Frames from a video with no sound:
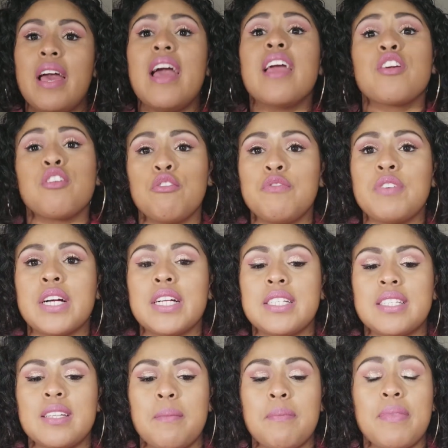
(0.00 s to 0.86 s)
and you'll
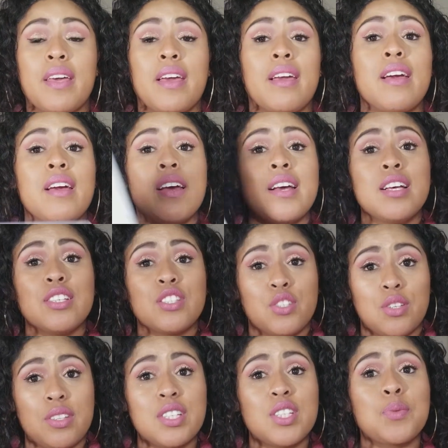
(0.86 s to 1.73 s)
find something.
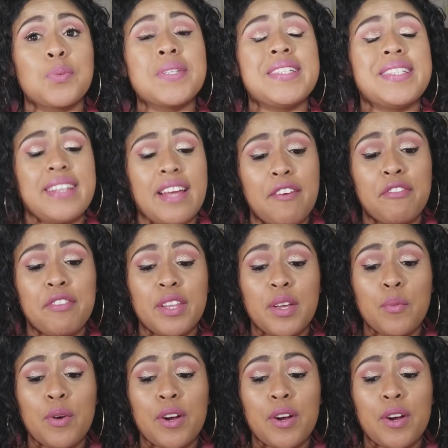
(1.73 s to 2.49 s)
So this was definitely